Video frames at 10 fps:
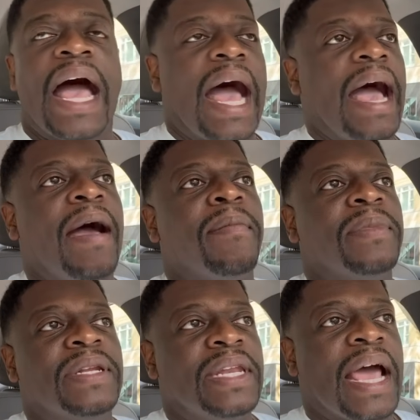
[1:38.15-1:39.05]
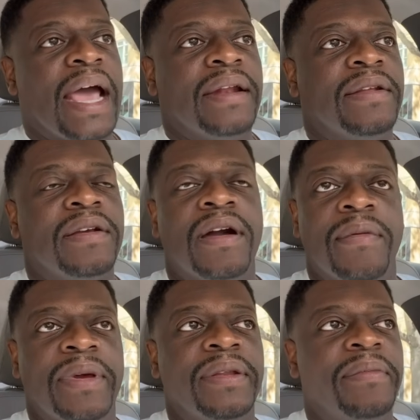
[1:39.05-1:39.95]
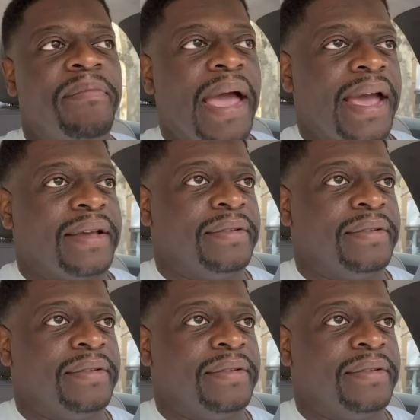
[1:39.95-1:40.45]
I'm not coming back.